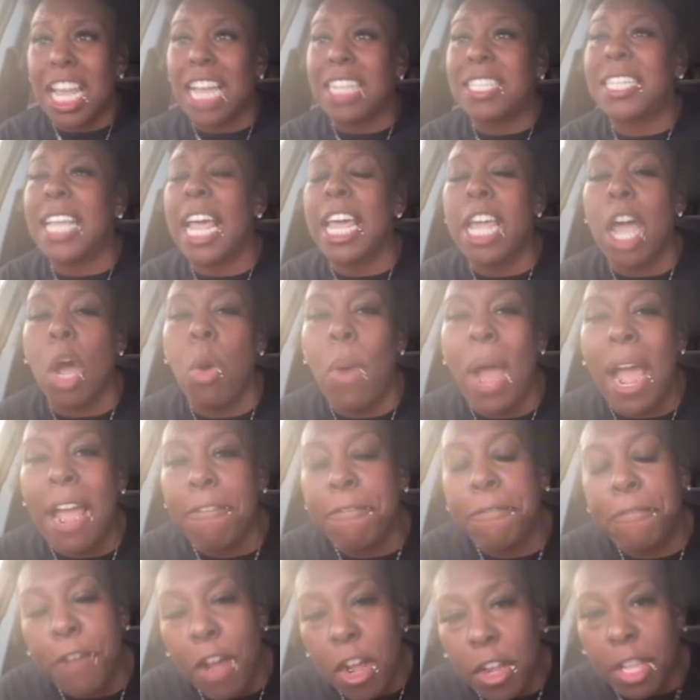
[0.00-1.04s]
You say your
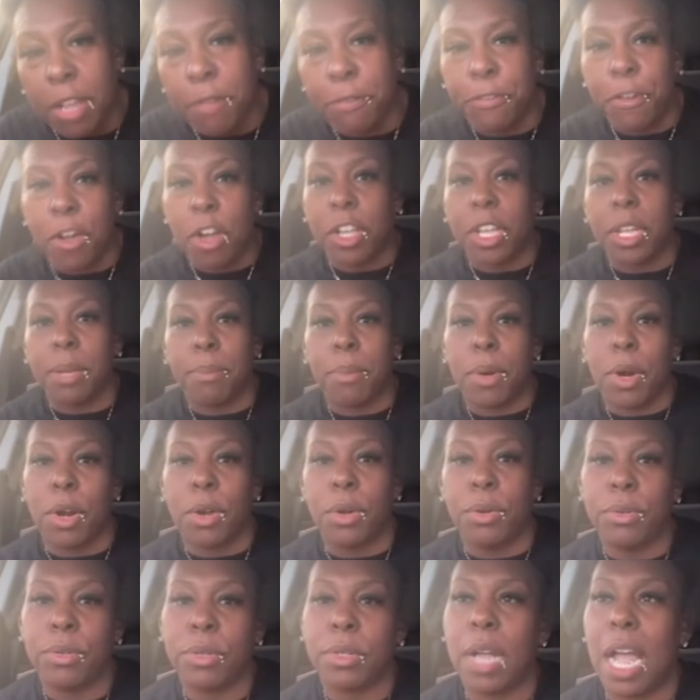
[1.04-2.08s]
wife fuck you,
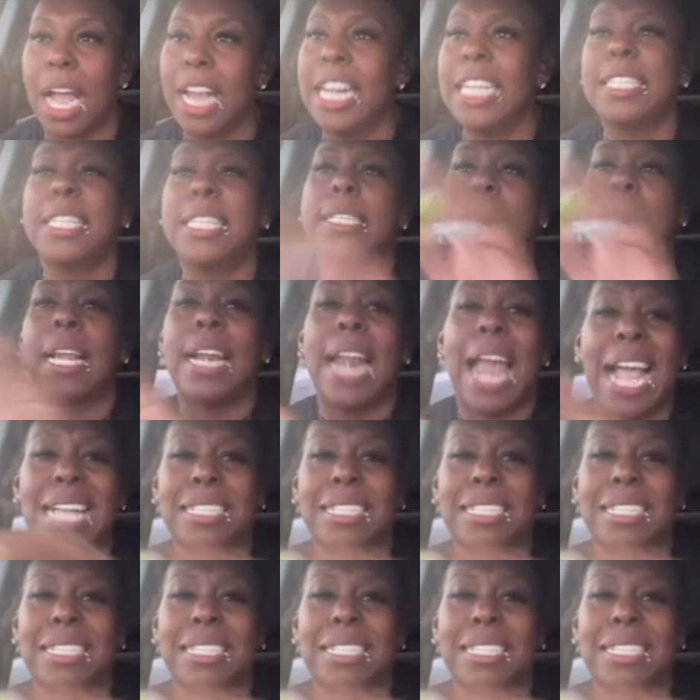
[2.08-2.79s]
bro. And this is the